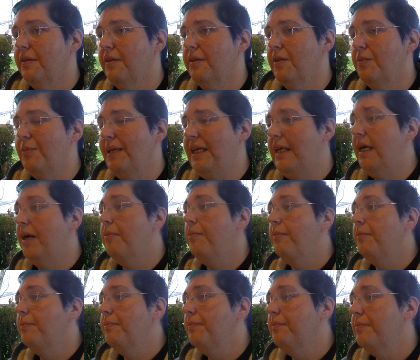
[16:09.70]
Meetup.
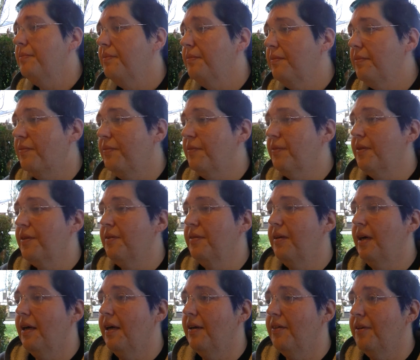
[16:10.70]

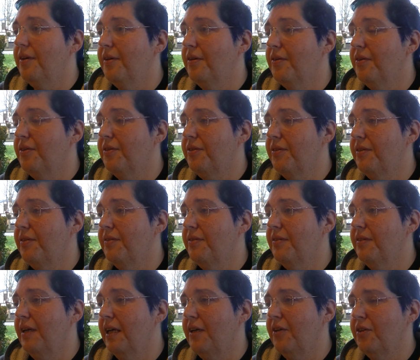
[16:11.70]
I don't know
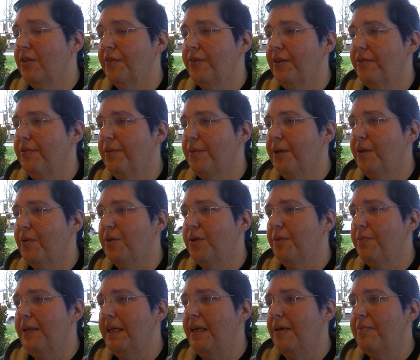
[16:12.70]
if you're familiar with
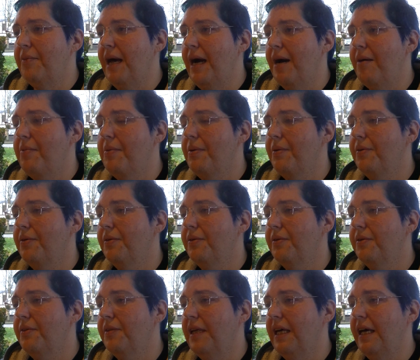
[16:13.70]
the Meetup app.
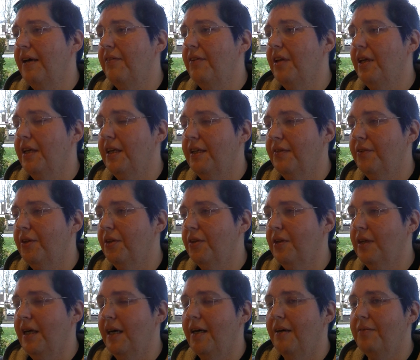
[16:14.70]
They have a lot of different
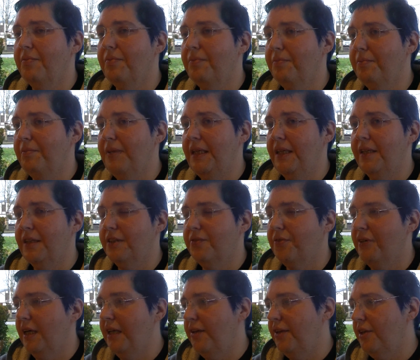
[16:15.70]
meetings
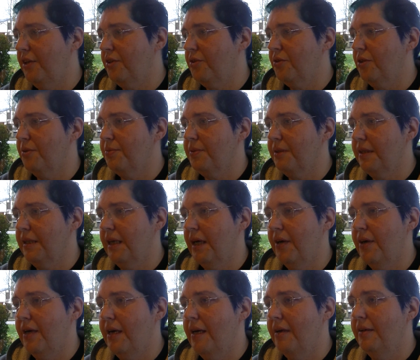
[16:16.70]
for atheist groups in the
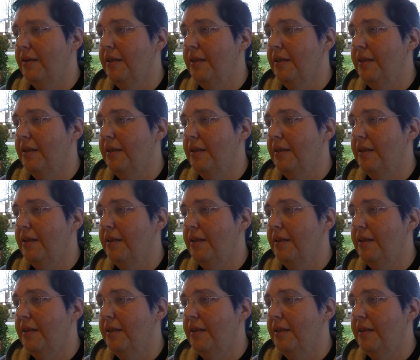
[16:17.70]
area.